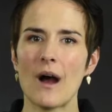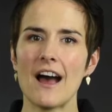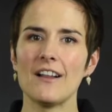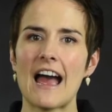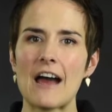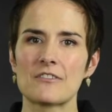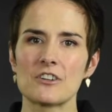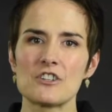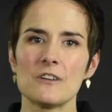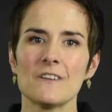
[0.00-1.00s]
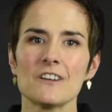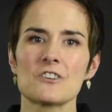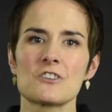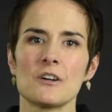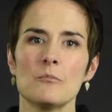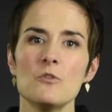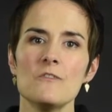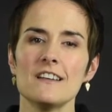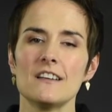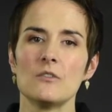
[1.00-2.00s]
while after she finished her
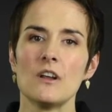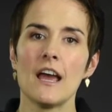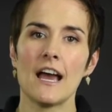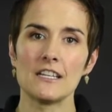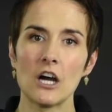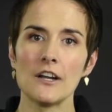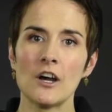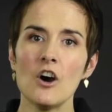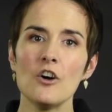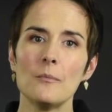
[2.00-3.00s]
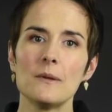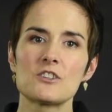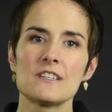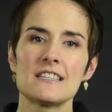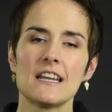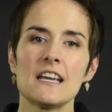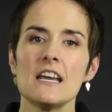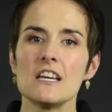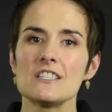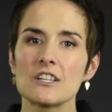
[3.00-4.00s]
movie and had gone home, and she said
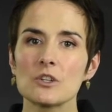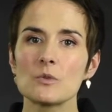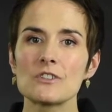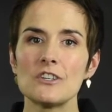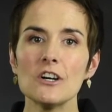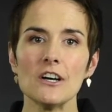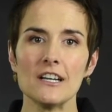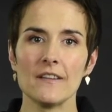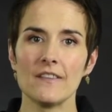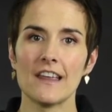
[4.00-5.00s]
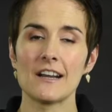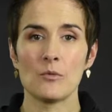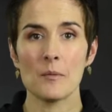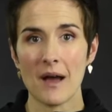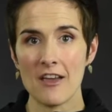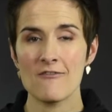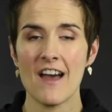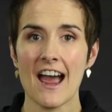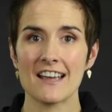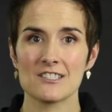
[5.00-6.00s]
dinner was good and that it went by
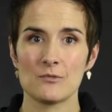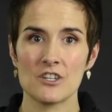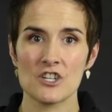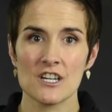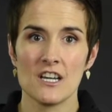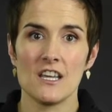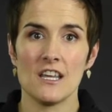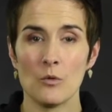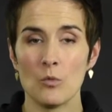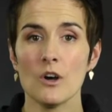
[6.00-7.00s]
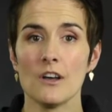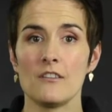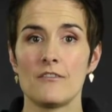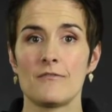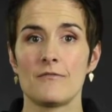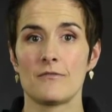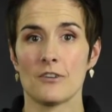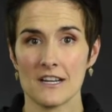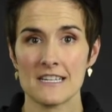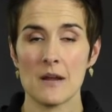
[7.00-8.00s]
fast, which it would
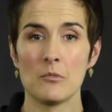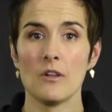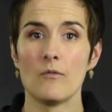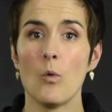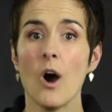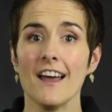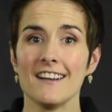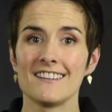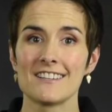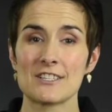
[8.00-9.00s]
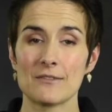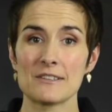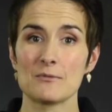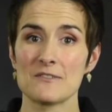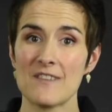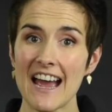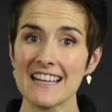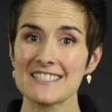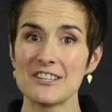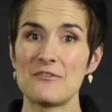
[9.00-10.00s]
for a table of one. Service was
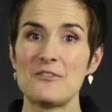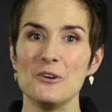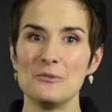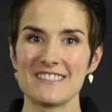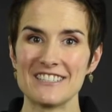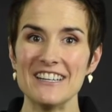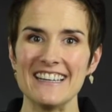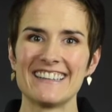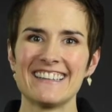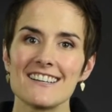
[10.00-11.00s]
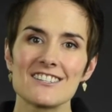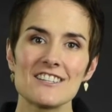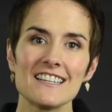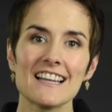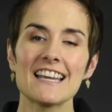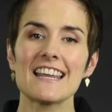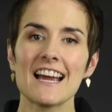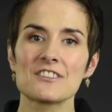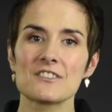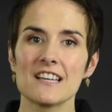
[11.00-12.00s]
fast and the food was good. She liked the
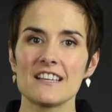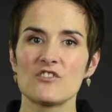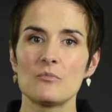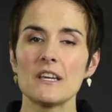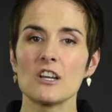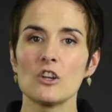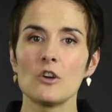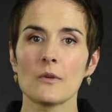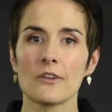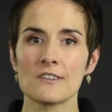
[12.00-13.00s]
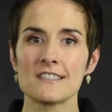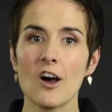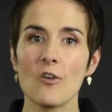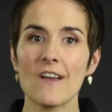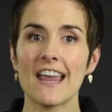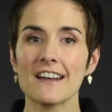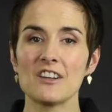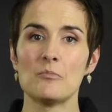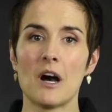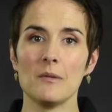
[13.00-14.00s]
exercise of being alone with herself and
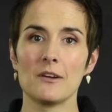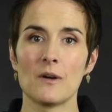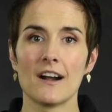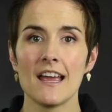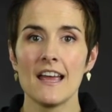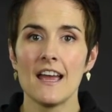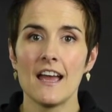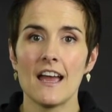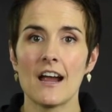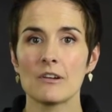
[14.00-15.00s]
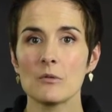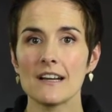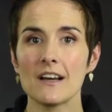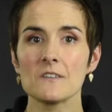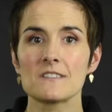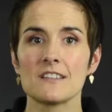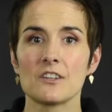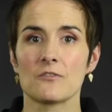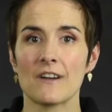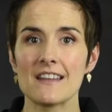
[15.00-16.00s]
in public, where everyone else and
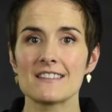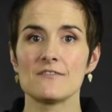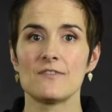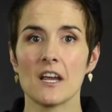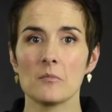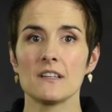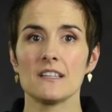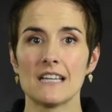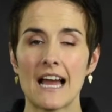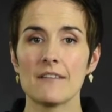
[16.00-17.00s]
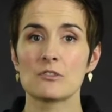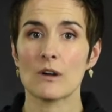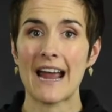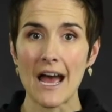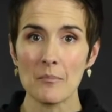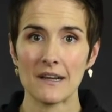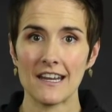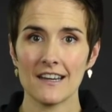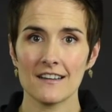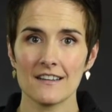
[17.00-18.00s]
their friends and family and lives were
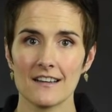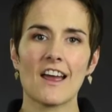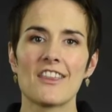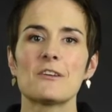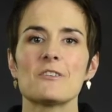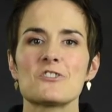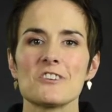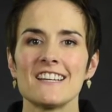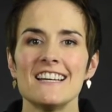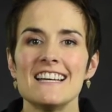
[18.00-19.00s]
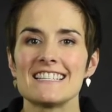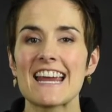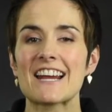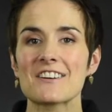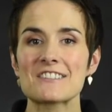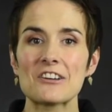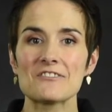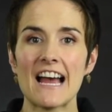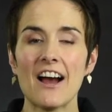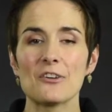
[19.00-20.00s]
happening. I think we should take
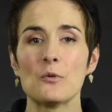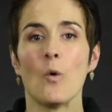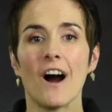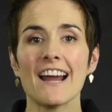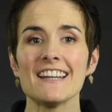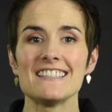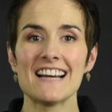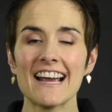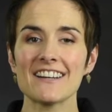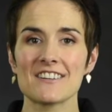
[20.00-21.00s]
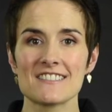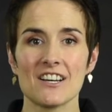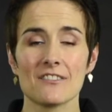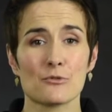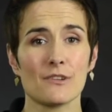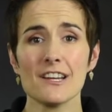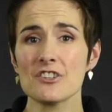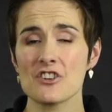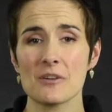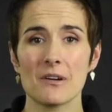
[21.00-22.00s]
ourselves out and wine and dine ourselves,
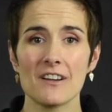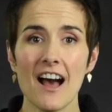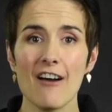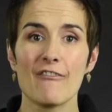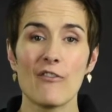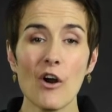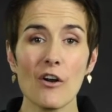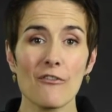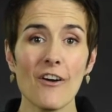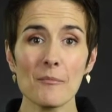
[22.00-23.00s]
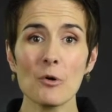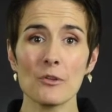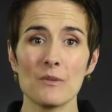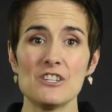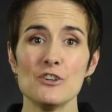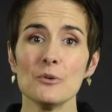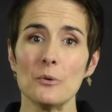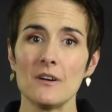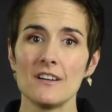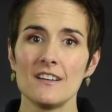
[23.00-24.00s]
relationship or not, far, far more than we do.